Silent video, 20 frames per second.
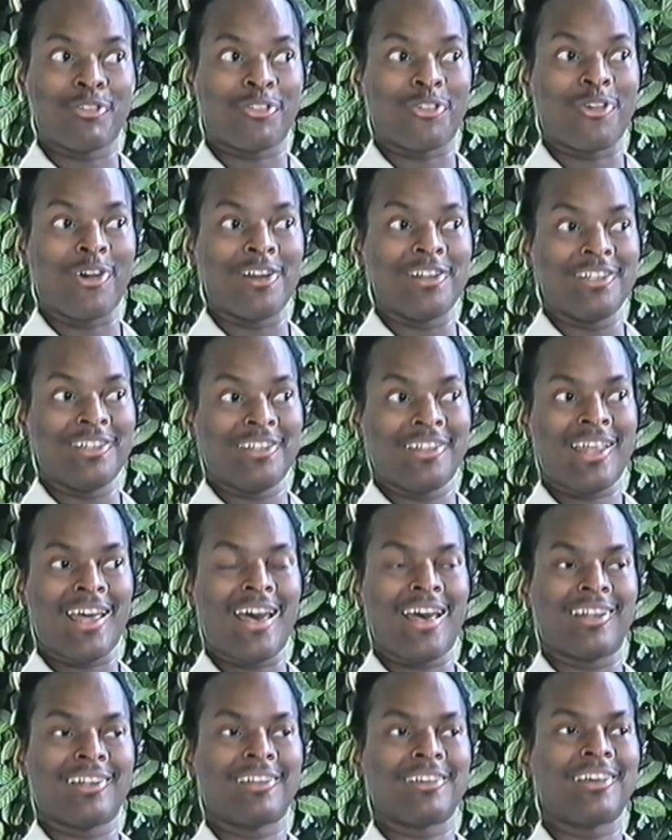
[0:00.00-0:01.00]
before I did
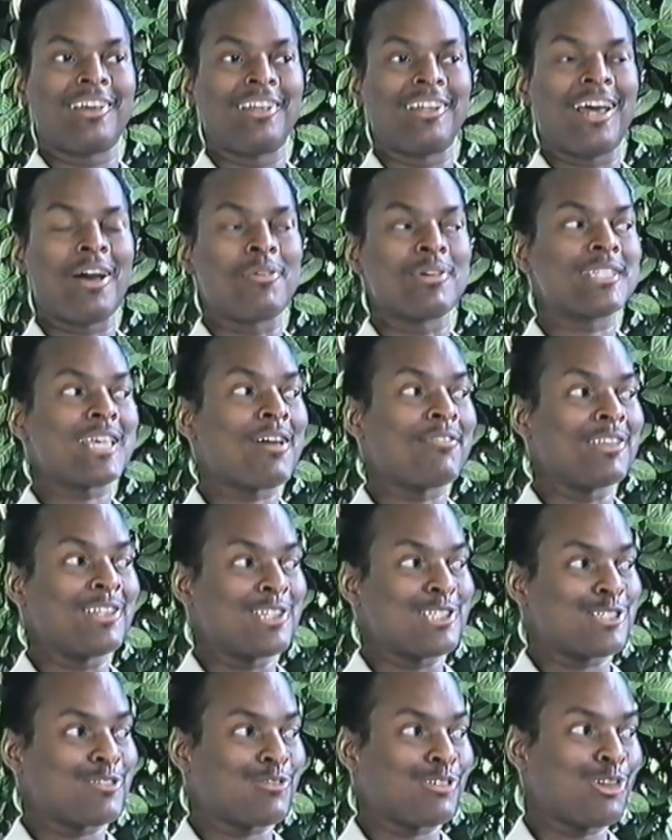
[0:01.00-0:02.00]
that, right. and I was having
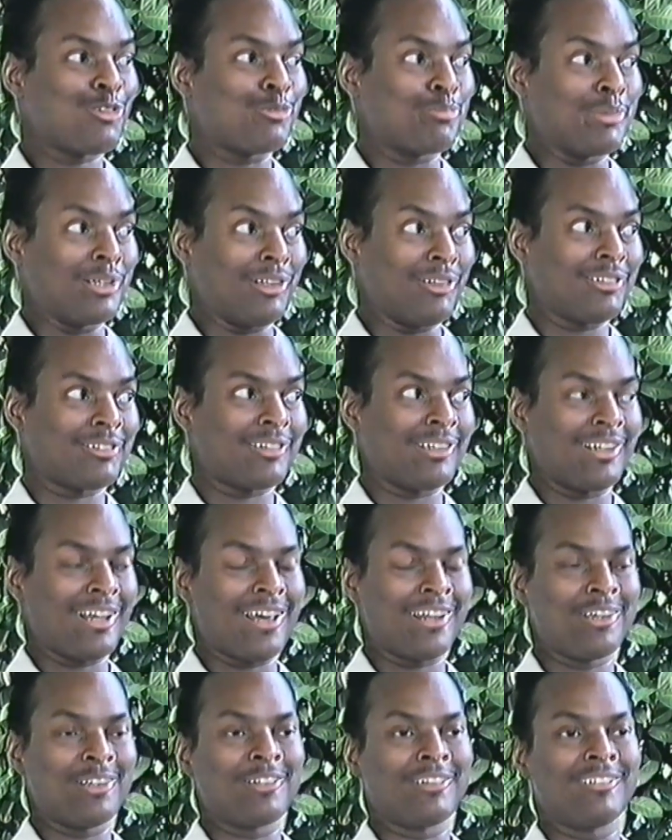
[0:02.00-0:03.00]
this float dose, and
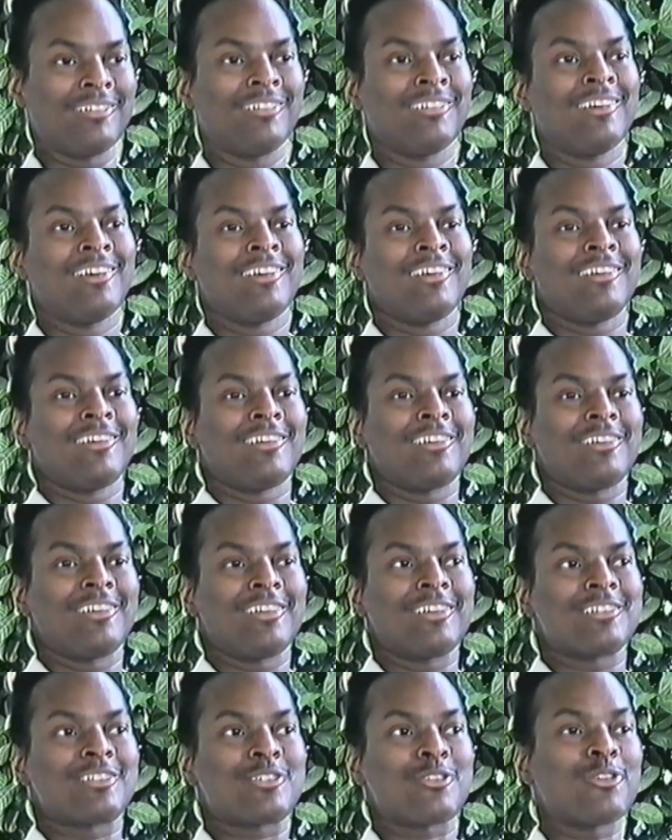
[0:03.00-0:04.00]
I didn't,
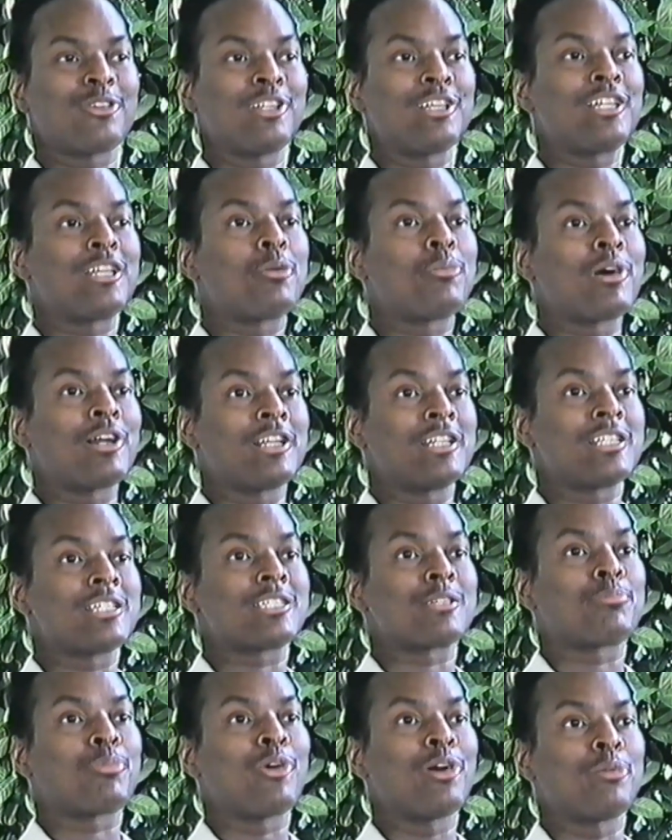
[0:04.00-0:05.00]
certainly didn't want to
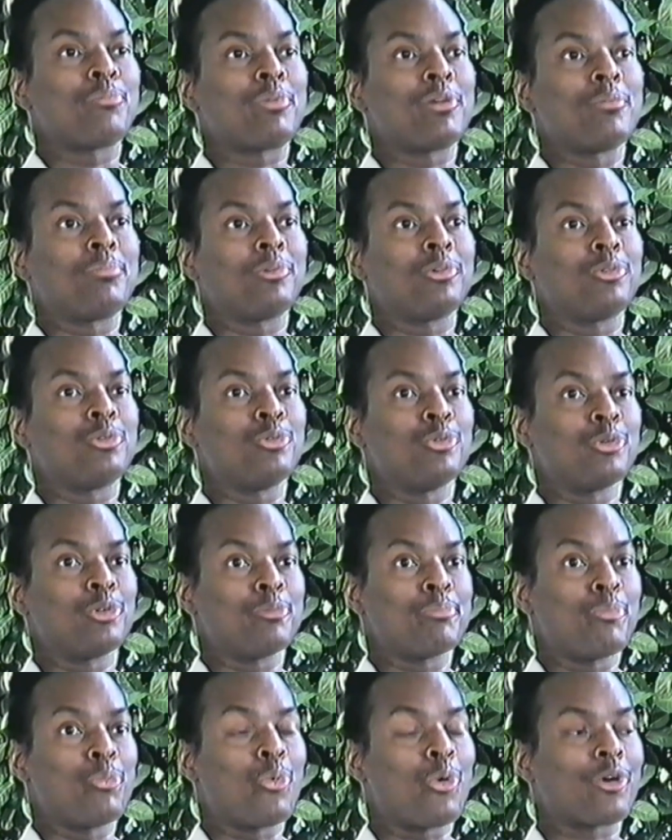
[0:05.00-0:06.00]
disappoint people who
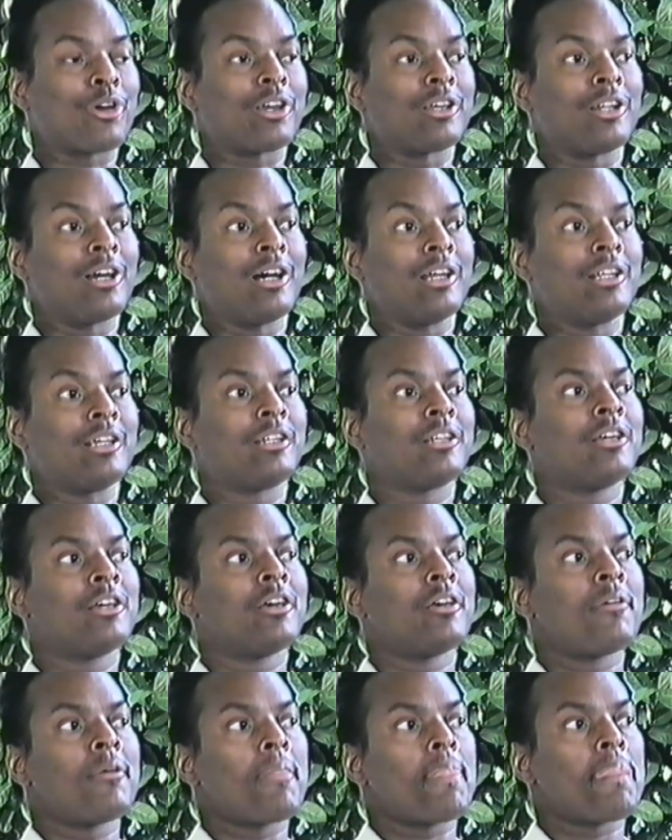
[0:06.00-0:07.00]
were working on it mm
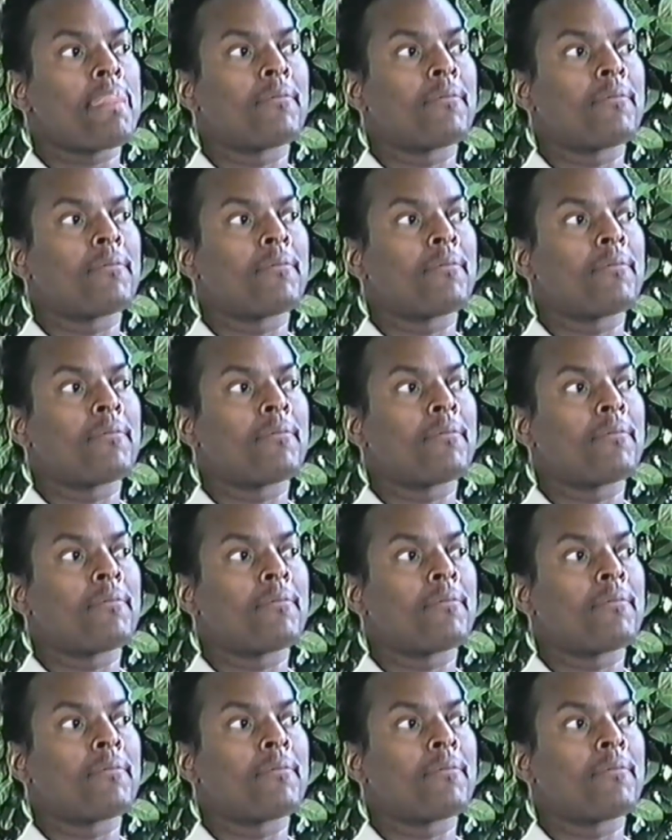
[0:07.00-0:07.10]
-hmm.